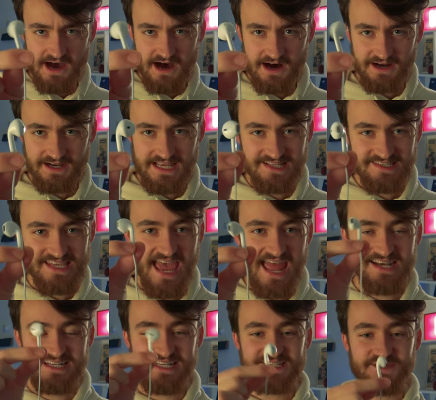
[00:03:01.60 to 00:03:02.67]
are
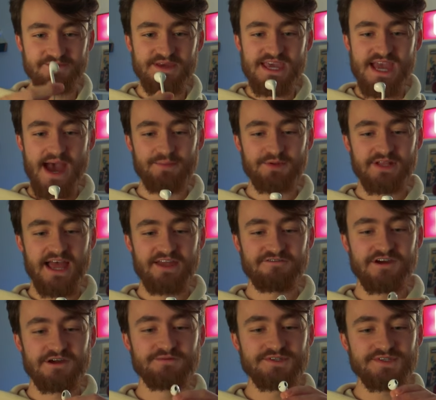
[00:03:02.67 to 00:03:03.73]
intended to be Apple
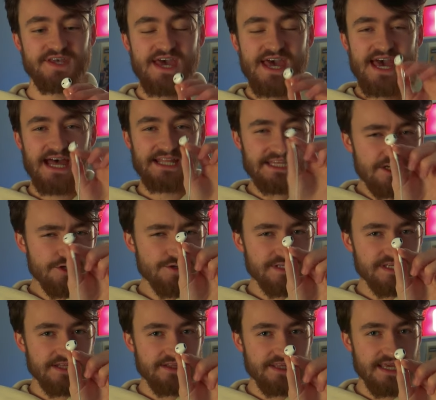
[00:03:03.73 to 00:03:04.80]
headphones. And the
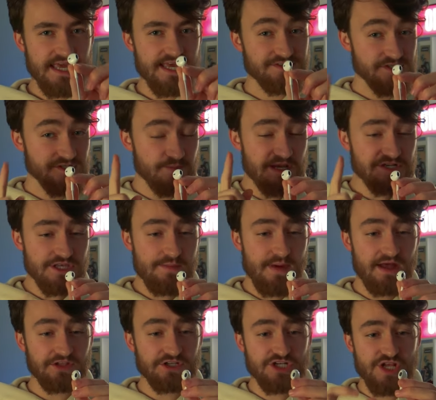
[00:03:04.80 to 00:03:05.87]
interesting thing is, especially
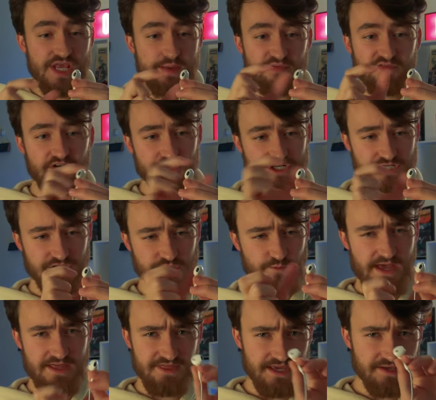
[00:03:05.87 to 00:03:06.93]
about the cheap versions
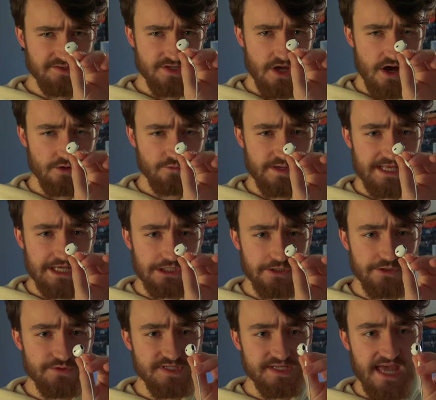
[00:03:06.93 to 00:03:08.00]
where things aren't really
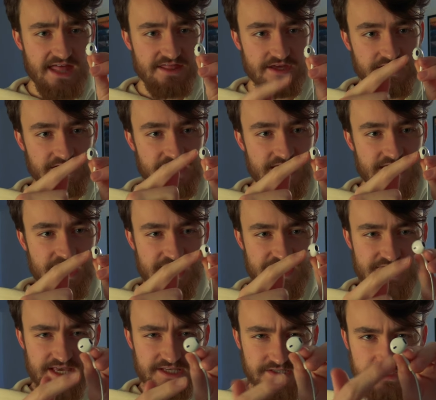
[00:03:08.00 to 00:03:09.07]
glued together,
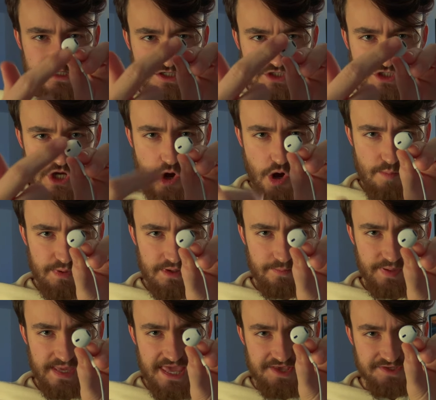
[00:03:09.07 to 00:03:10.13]
this top
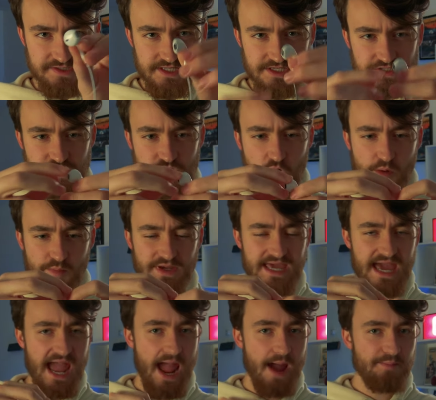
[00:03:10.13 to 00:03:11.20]
piece, this top
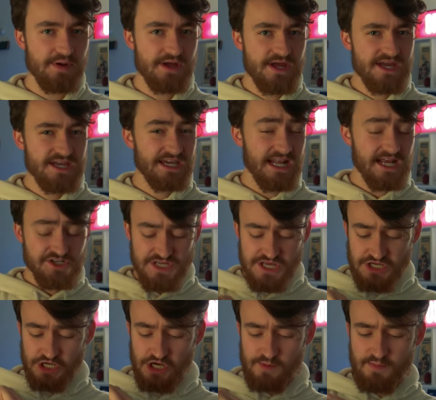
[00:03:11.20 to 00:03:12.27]
cap, can actually
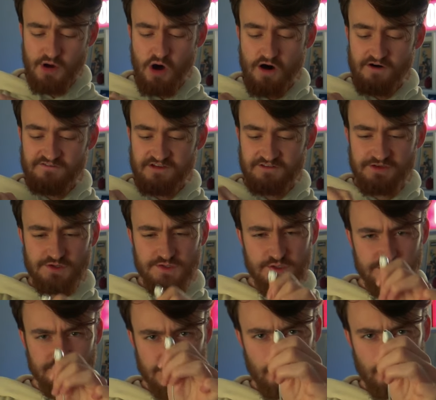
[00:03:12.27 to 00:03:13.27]
come off. If you sort of